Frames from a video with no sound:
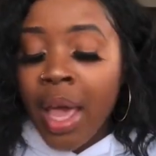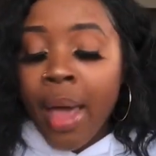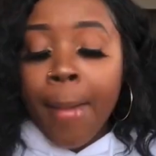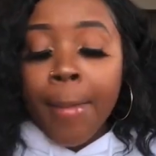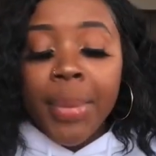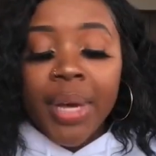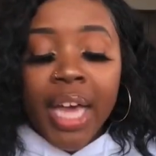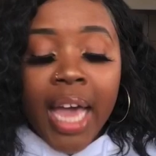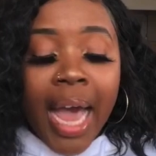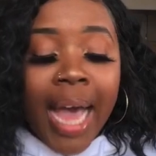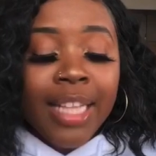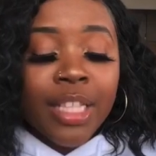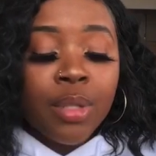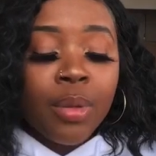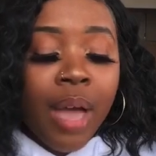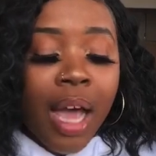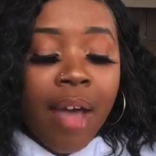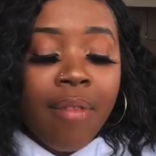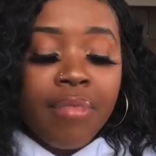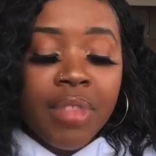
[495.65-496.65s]
But I do
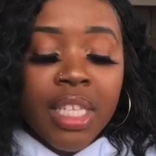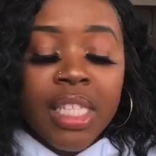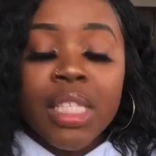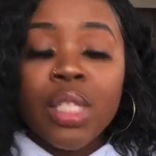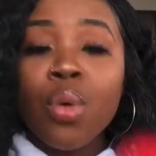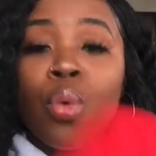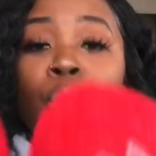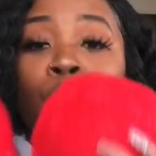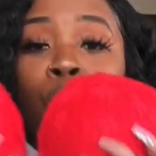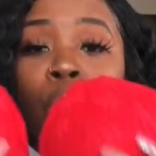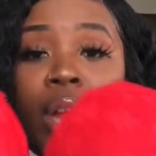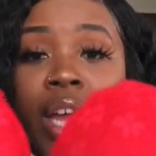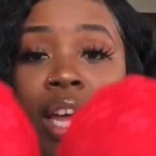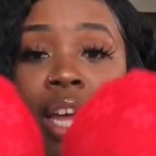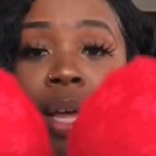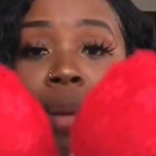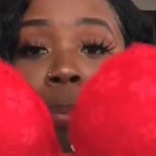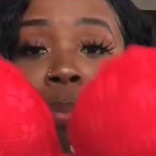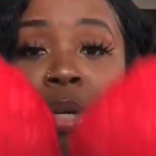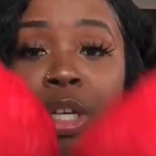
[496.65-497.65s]
have this
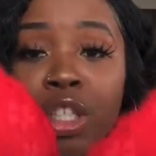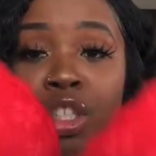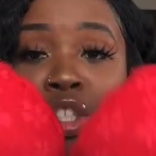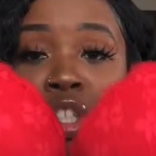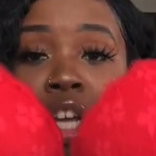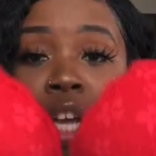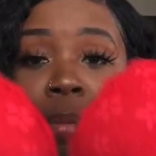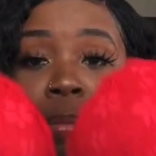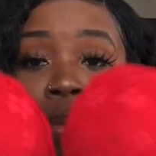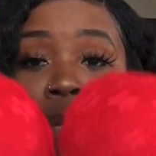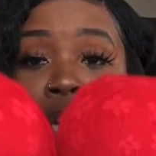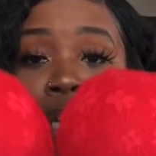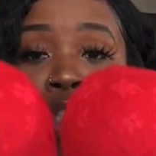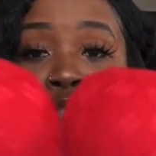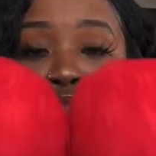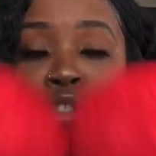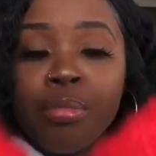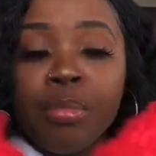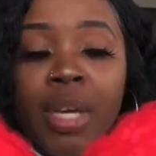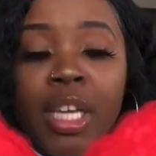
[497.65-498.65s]
red push-up
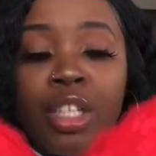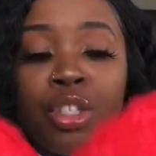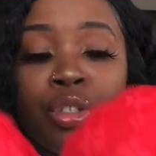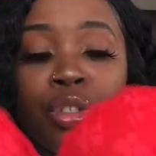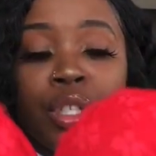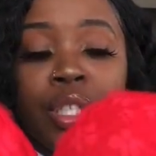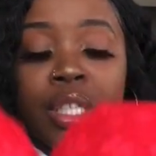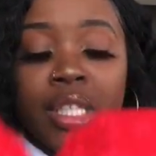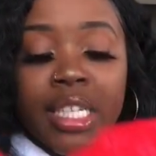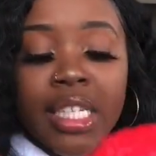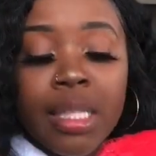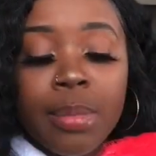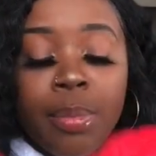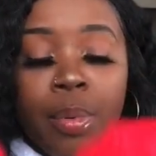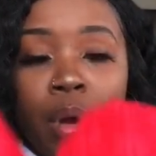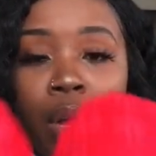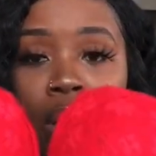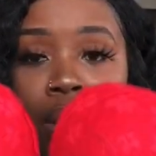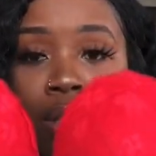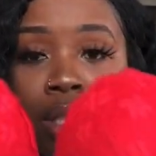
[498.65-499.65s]
Dream Angels lace
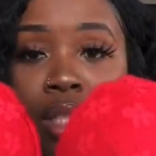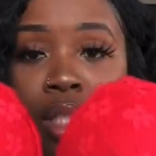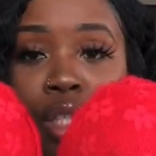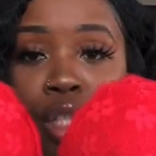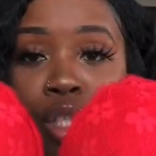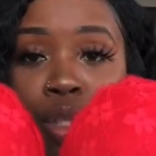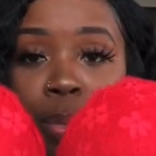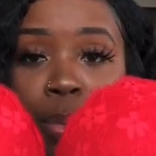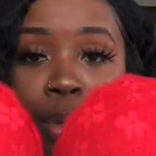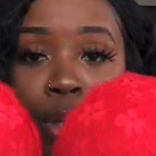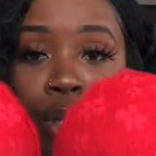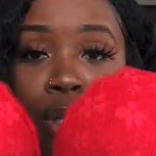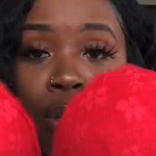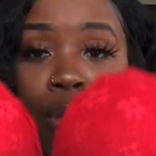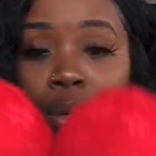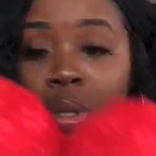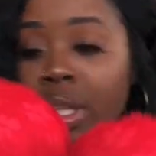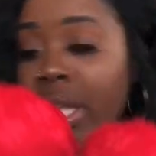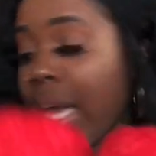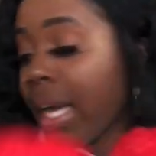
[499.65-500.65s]
bra. This is super
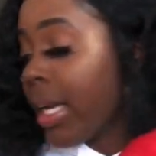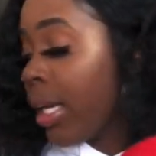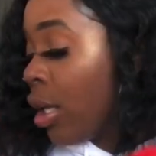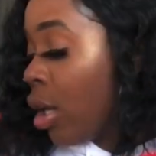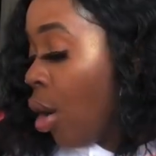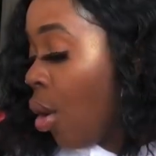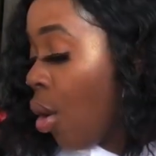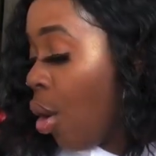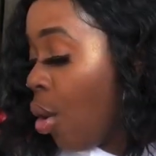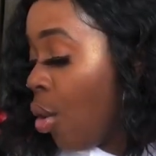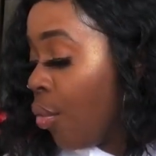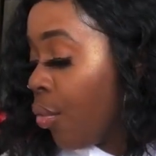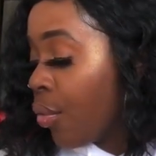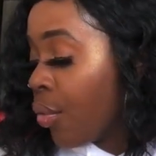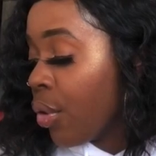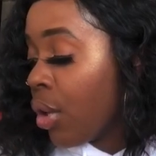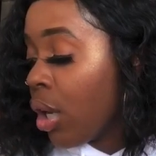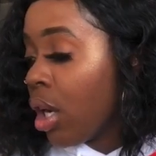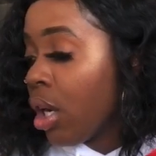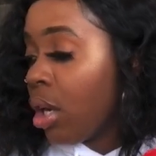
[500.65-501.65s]
cute, and I could go over
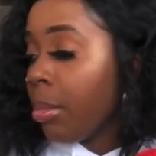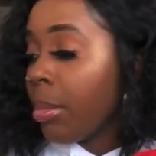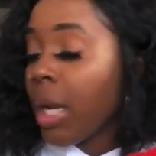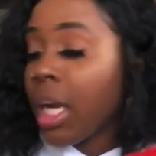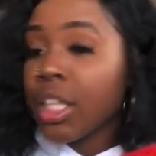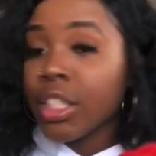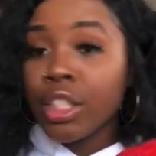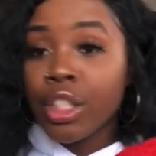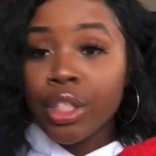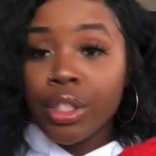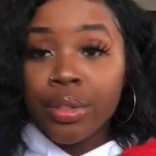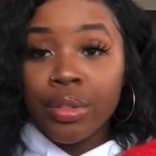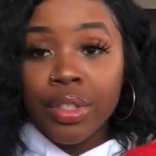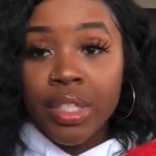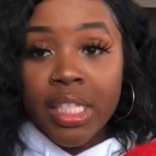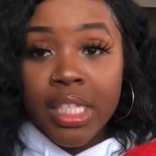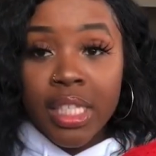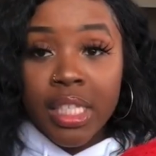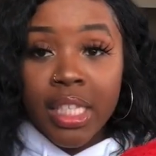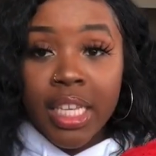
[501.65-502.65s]
under
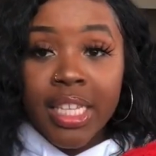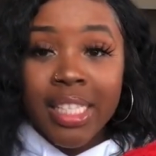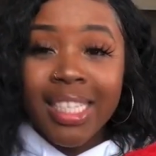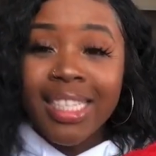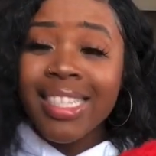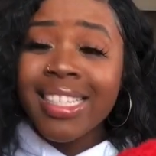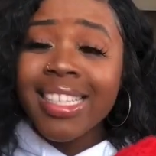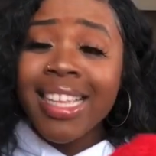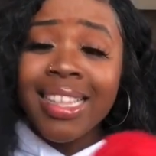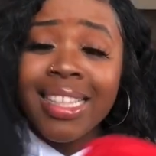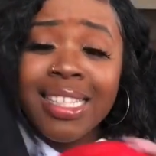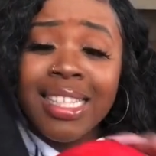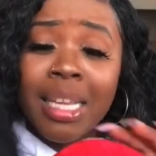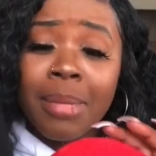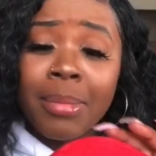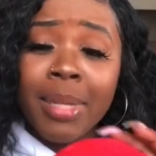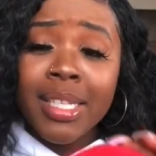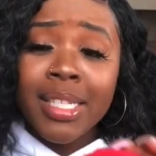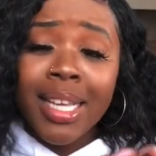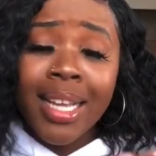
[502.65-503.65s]
this lace. And it's not the same
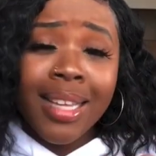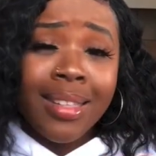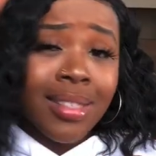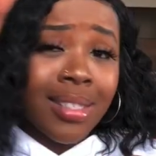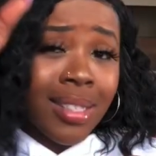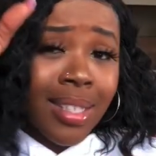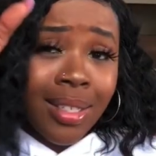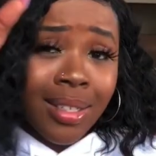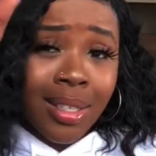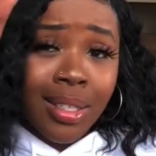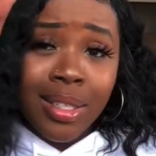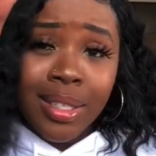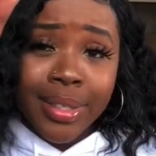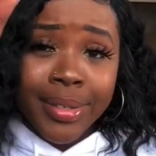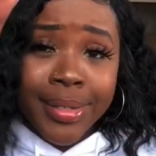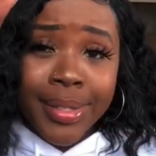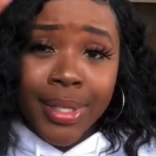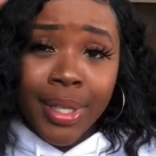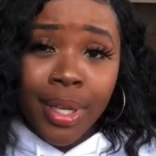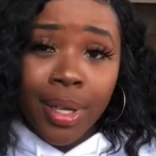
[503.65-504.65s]
lace. I got this like
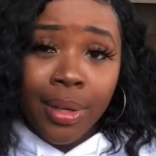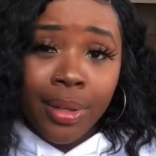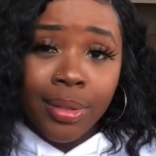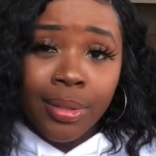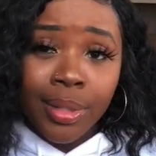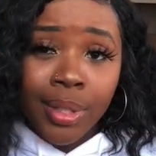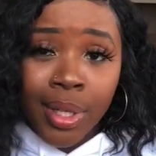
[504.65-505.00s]
years ago.